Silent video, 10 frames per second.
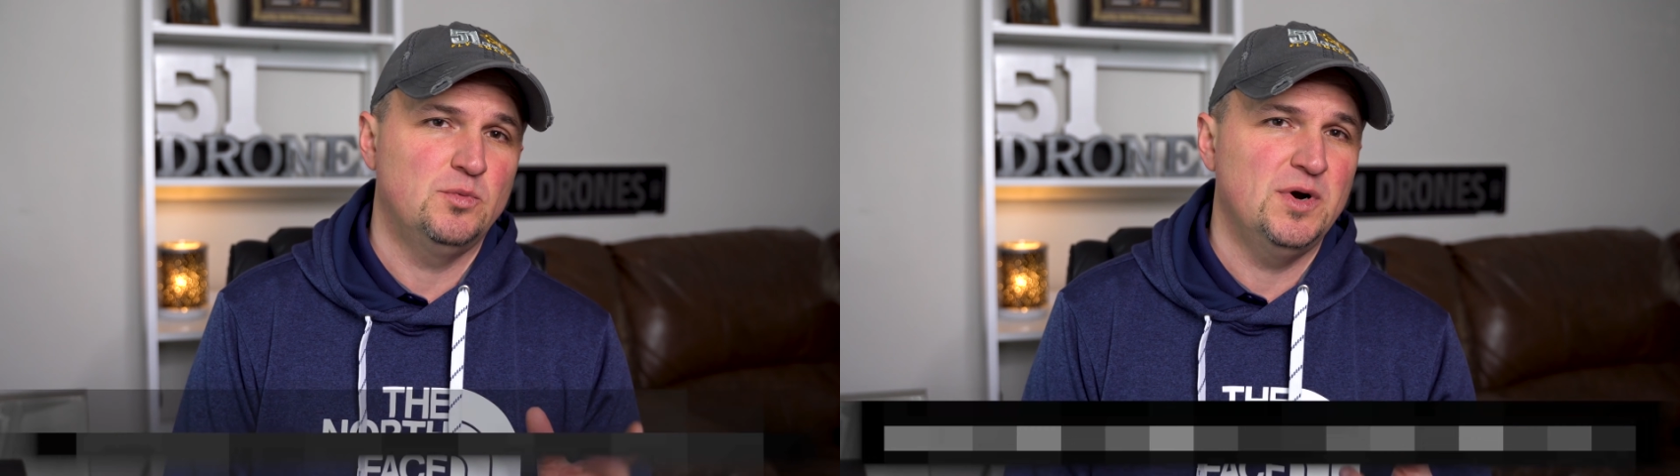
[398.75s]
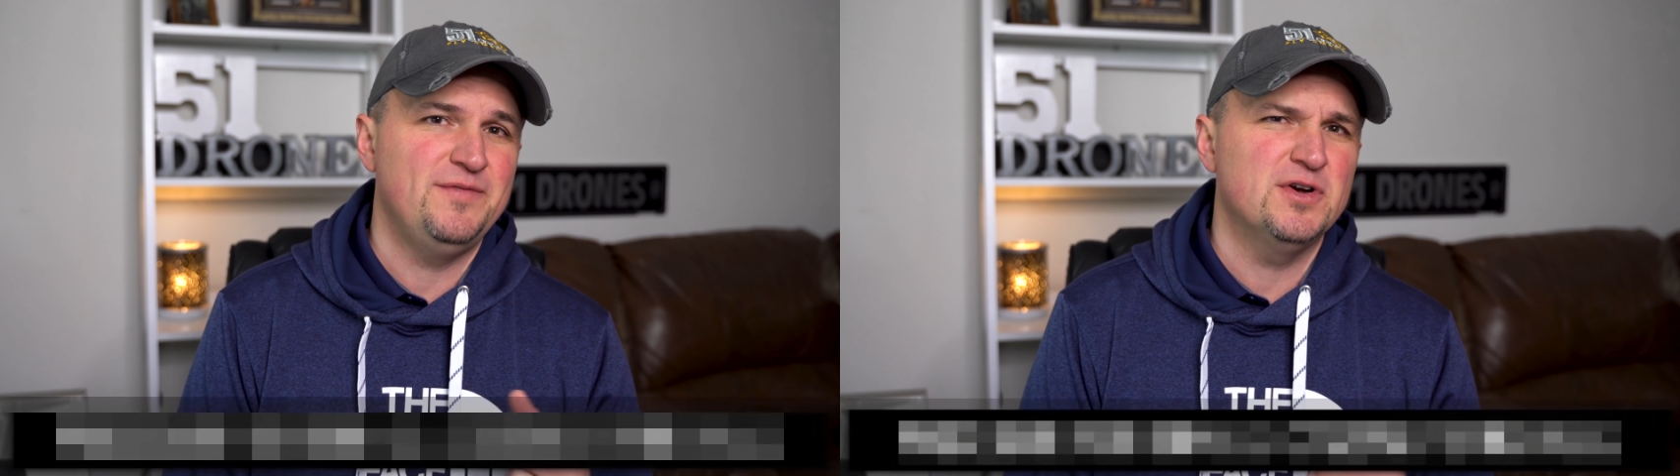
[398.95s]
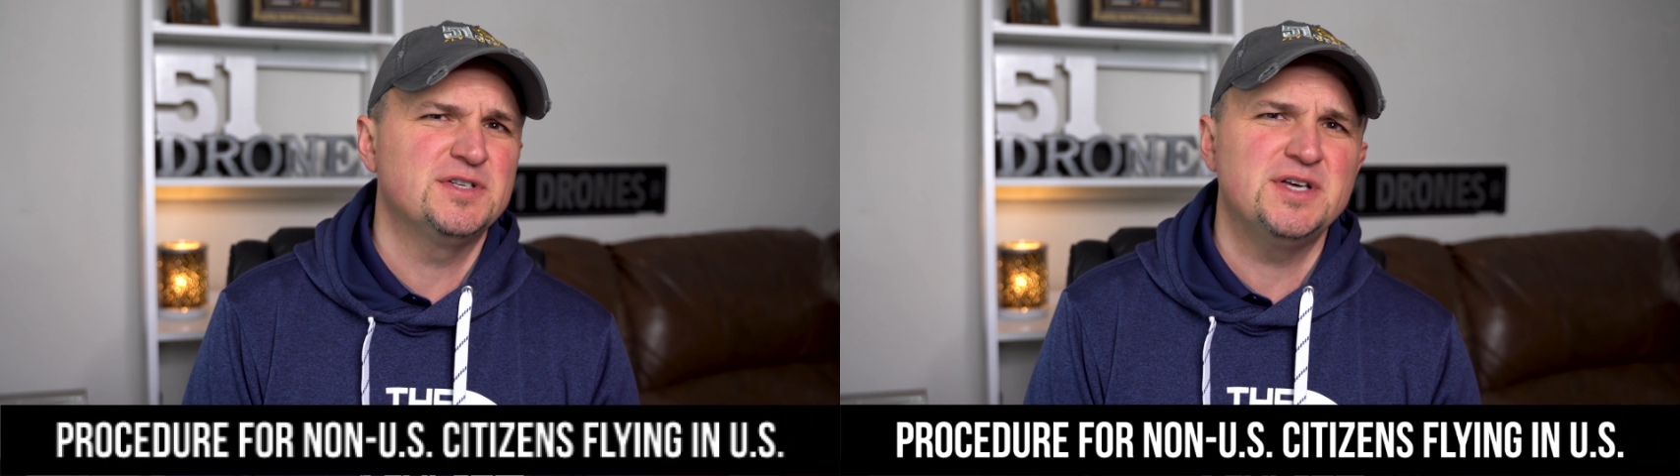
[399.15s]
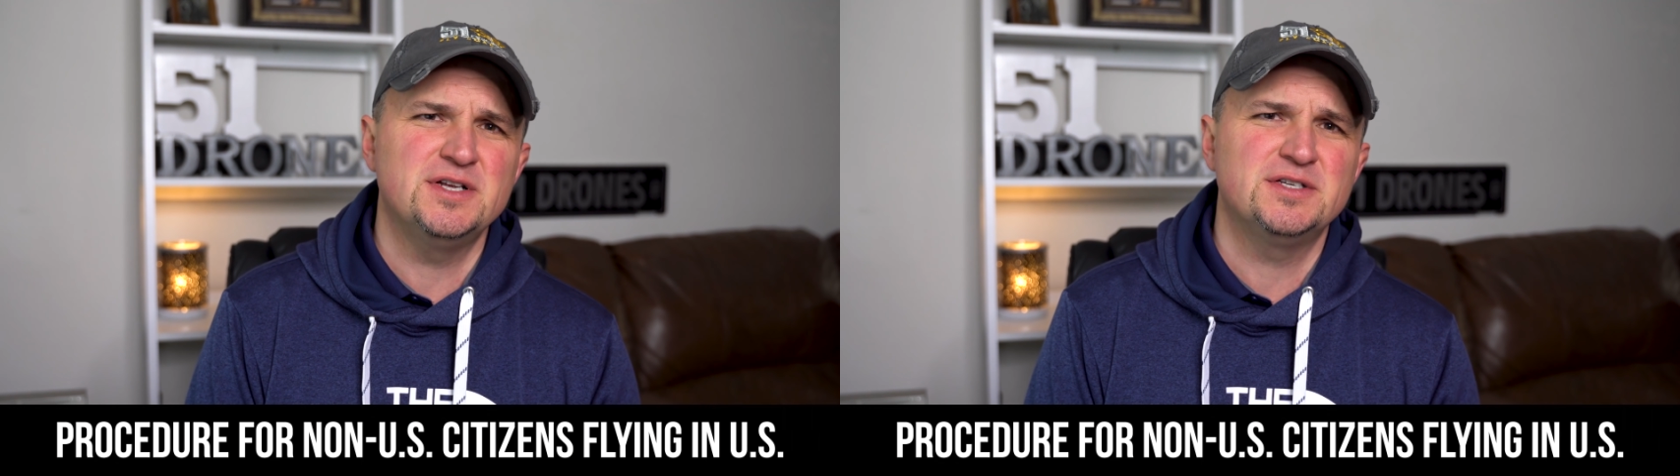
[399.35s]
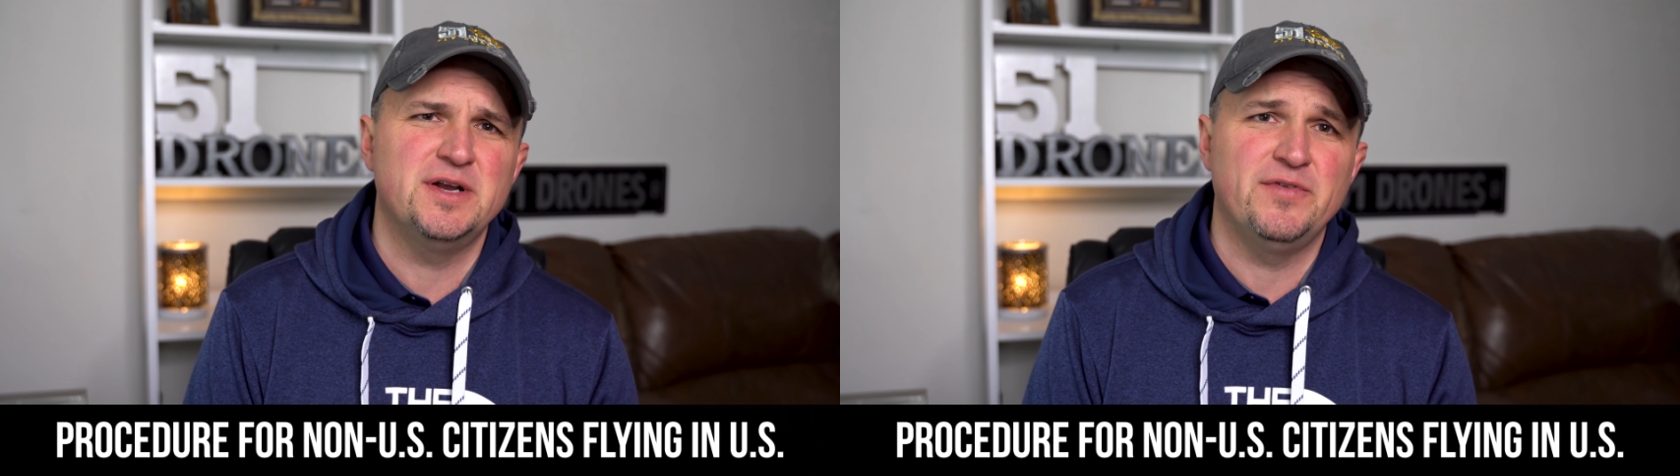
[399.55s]
What if you're a
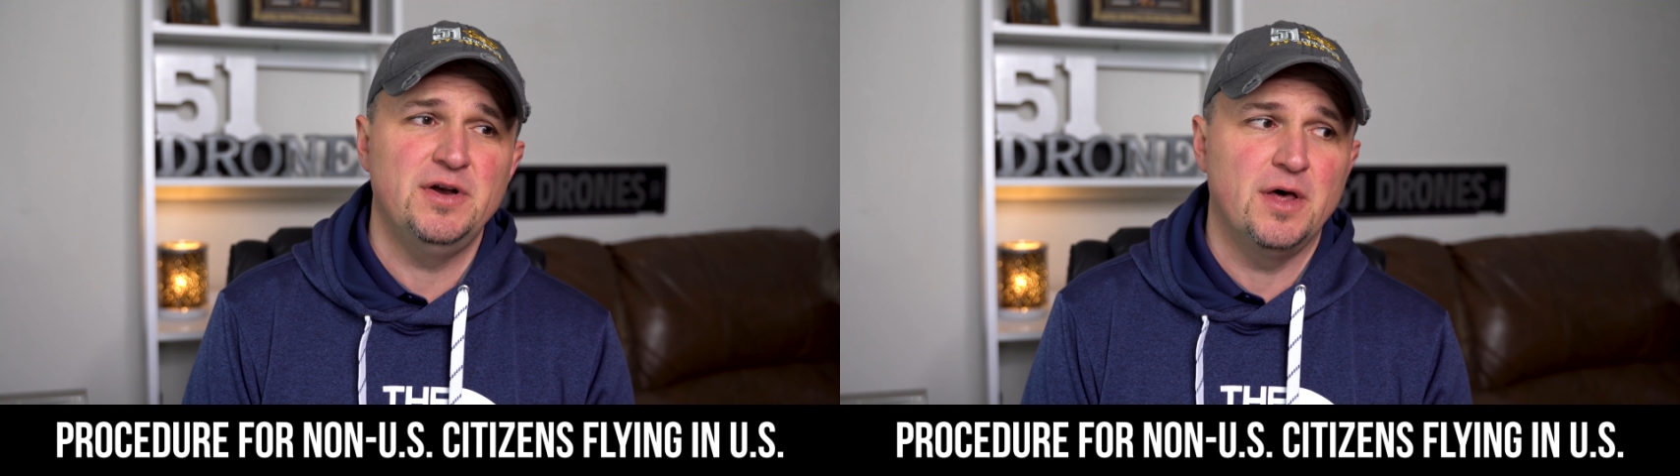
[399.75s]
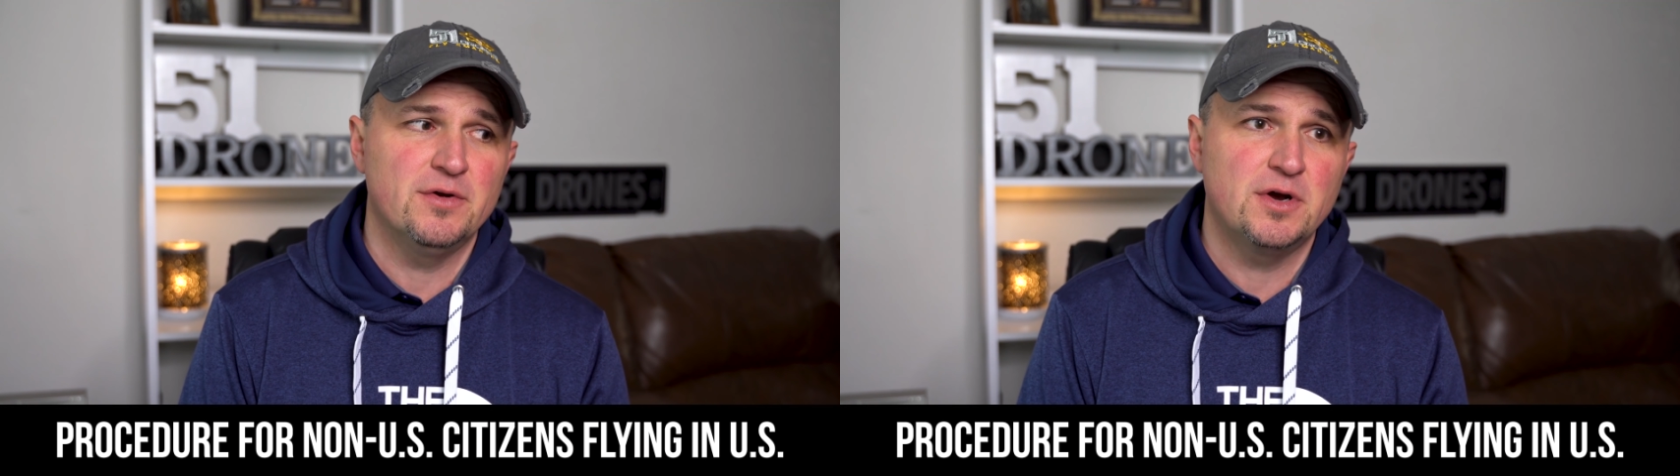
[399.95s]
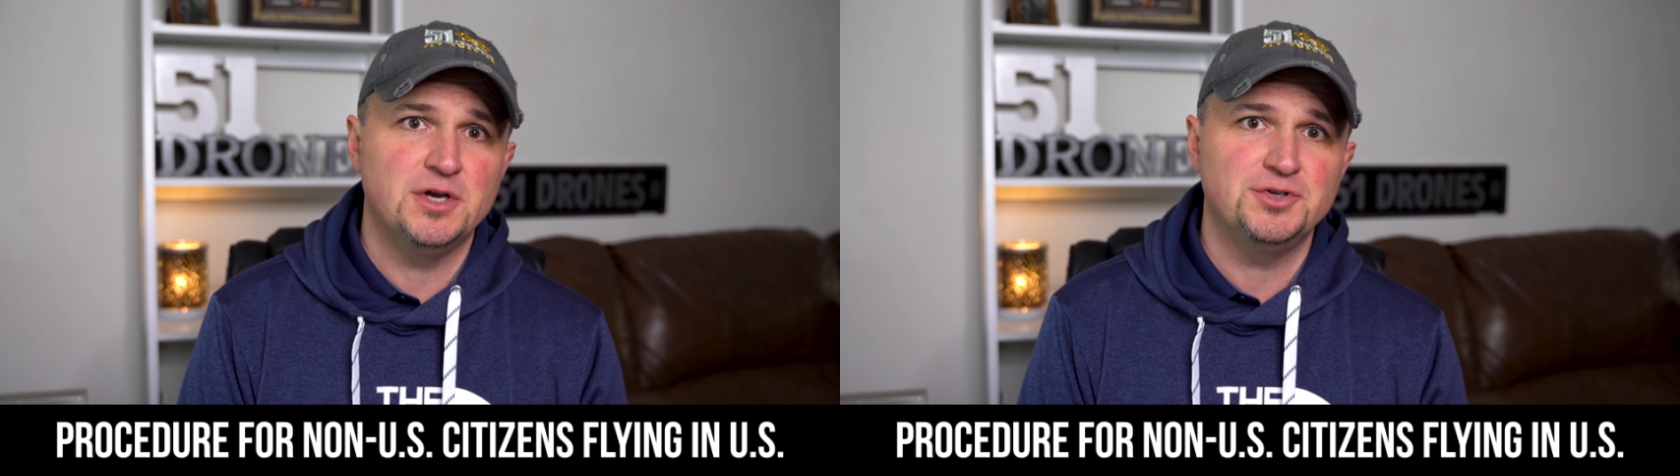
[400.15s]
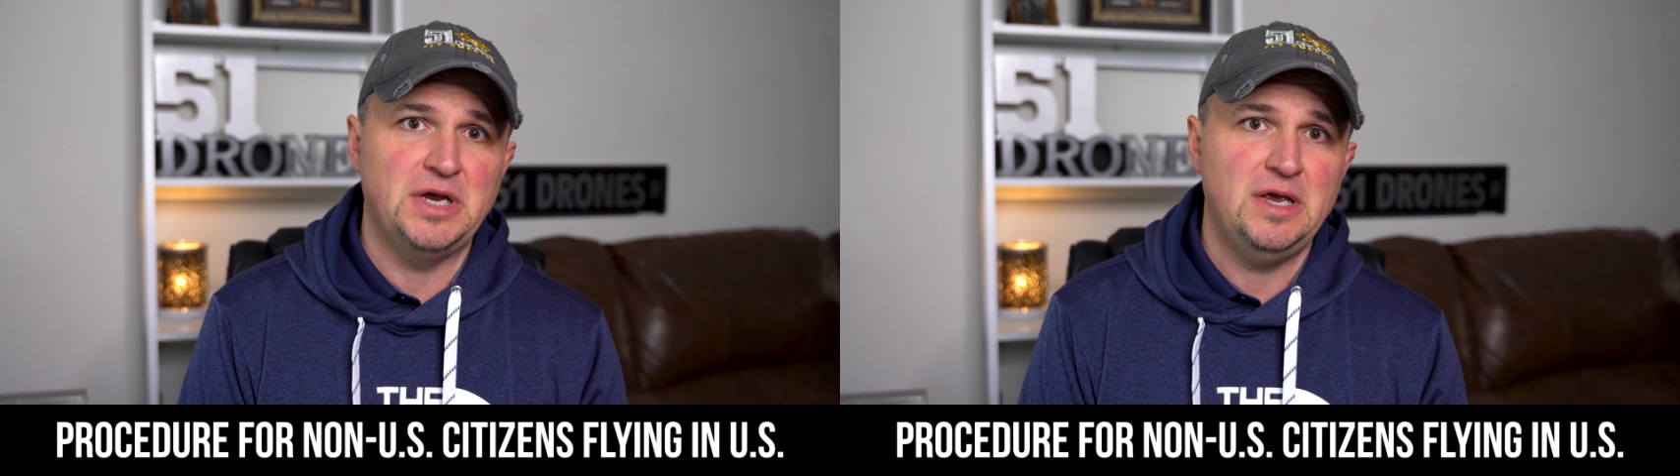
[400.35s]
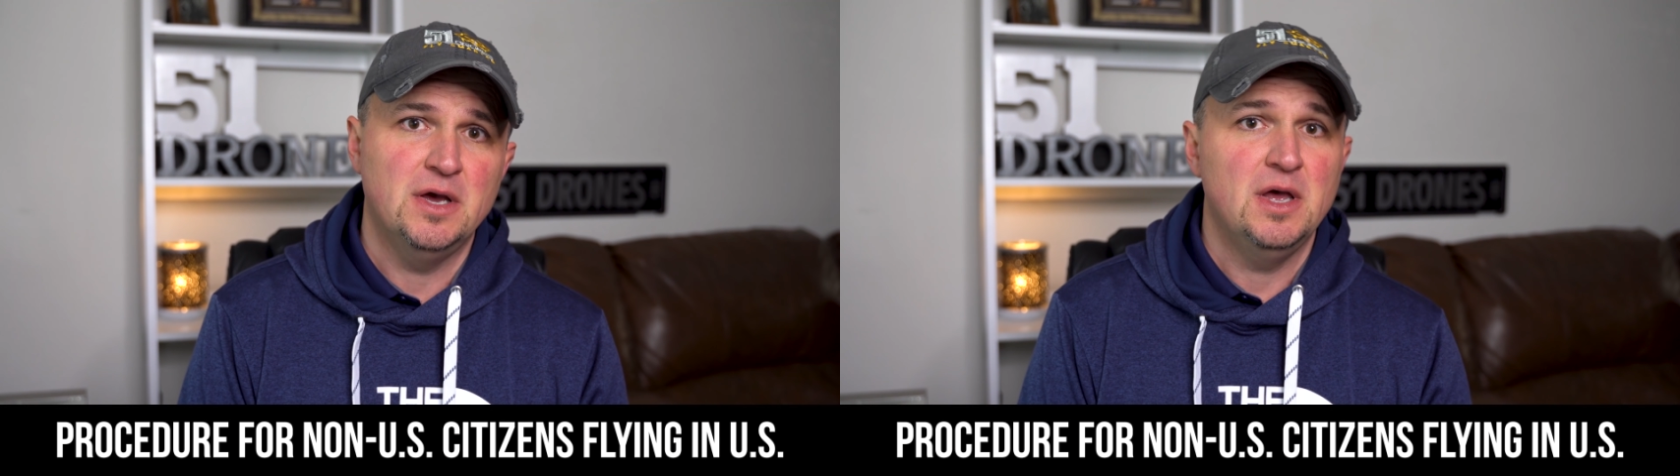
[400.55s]
citizen of of another country